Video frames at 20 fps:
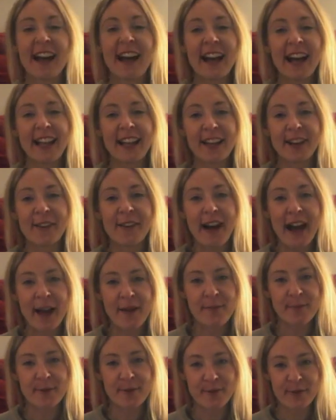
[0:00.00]
Hello,
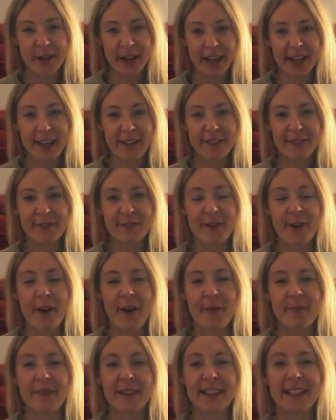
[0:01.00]
I'm Marie
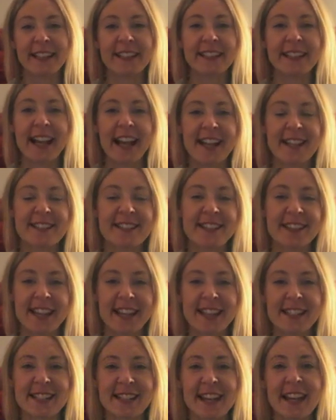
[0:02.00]
from the Little Angel
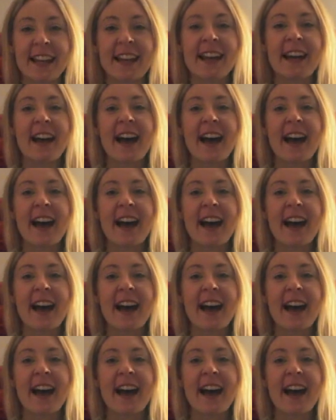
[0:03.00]
Theatre,